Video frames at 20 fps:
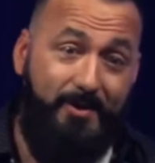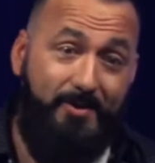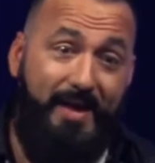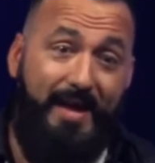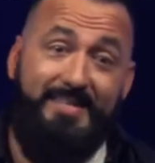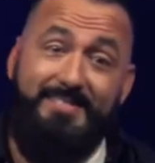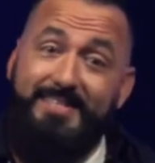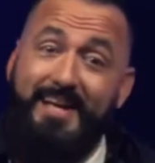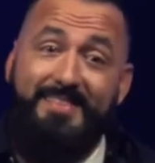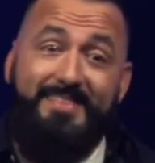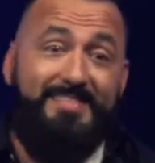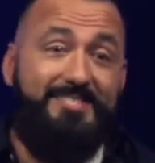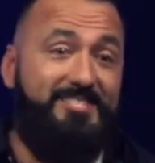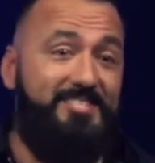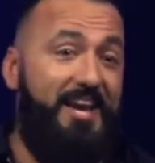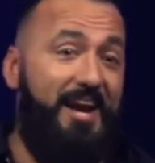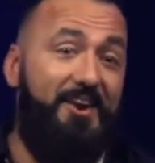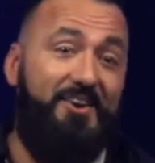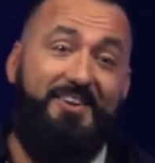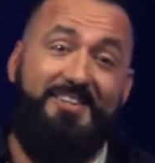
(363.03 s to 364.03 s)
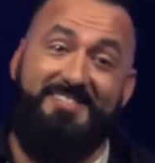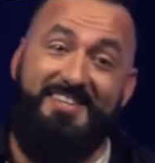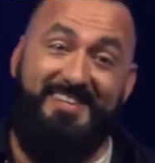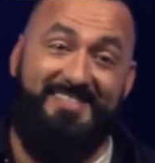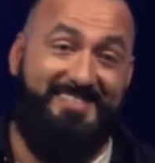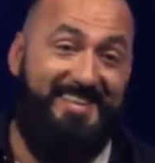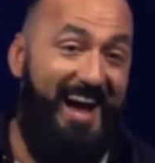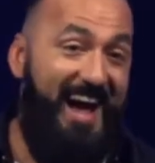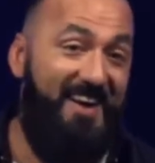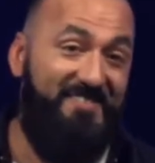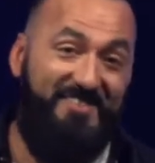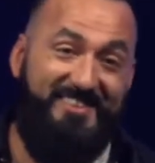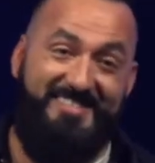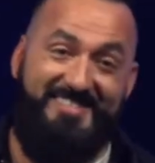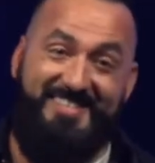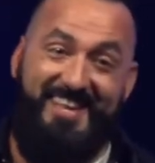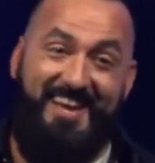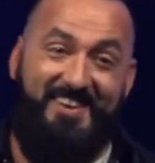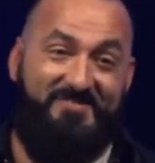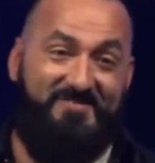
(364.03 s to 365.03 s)
Okay, it's got the cherries on top and
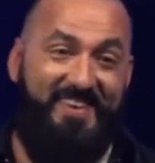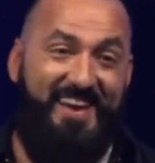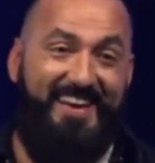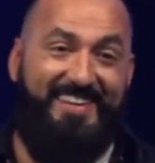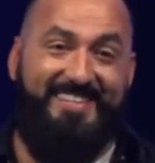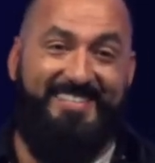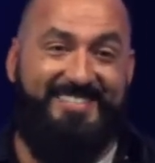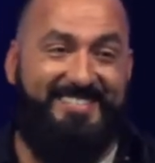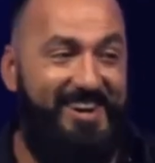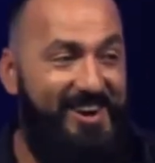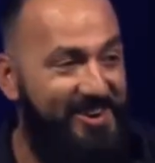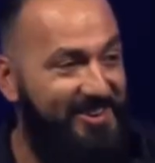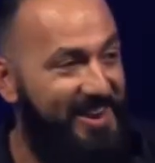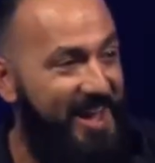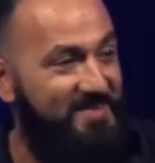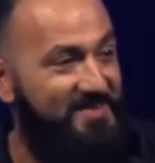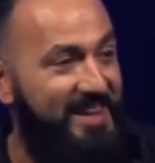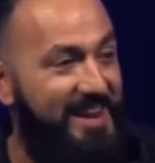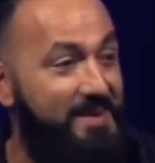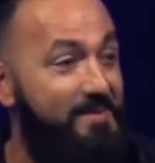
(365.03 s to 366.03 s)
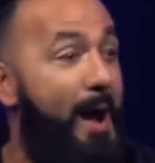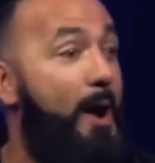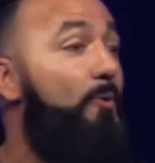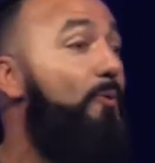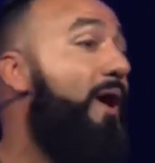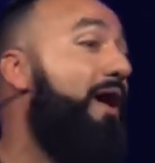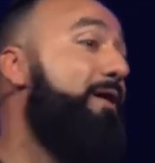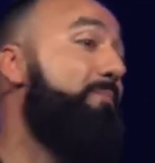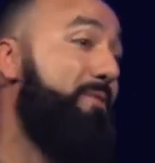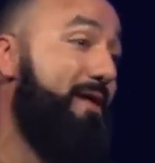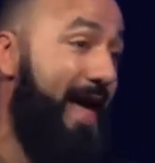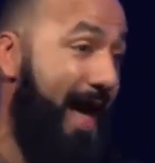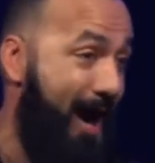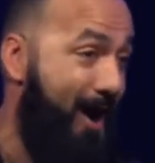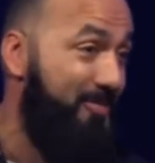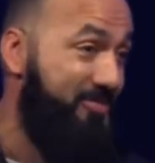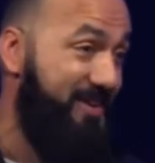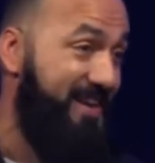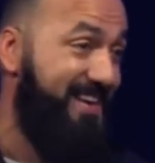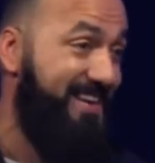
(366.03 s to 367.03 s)
stuff. Man, it's calling out my name. I wanna be
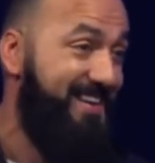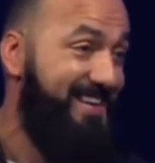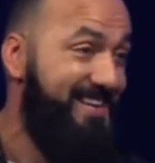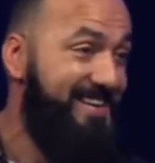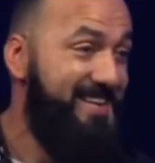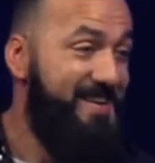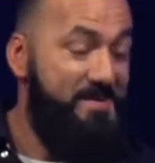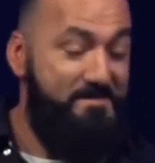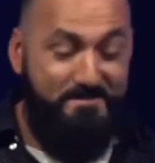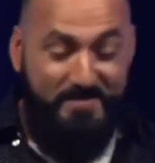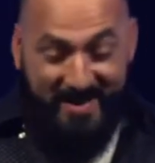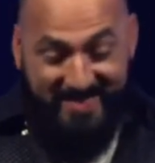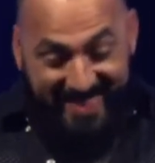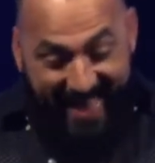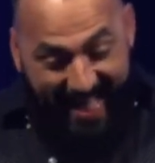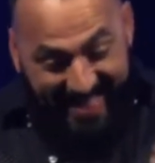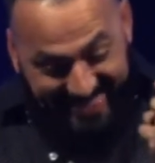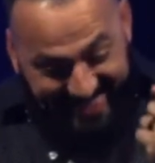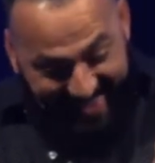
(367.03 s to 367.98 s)
healthy. But that